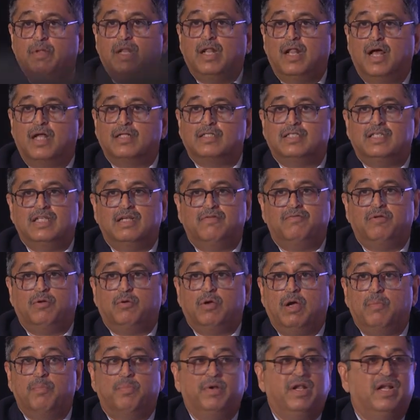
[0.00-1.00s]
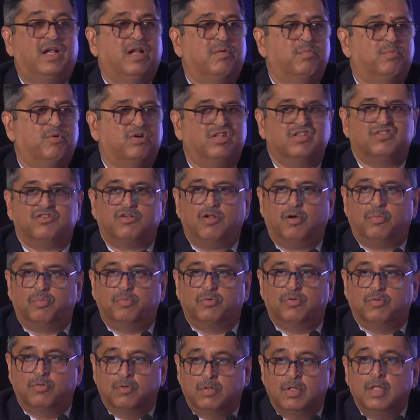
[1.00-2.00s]
last year we completely put a
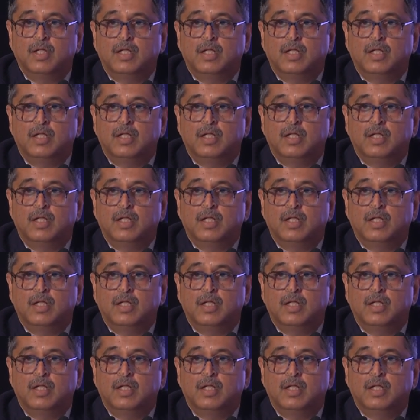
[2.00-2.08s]
stop to.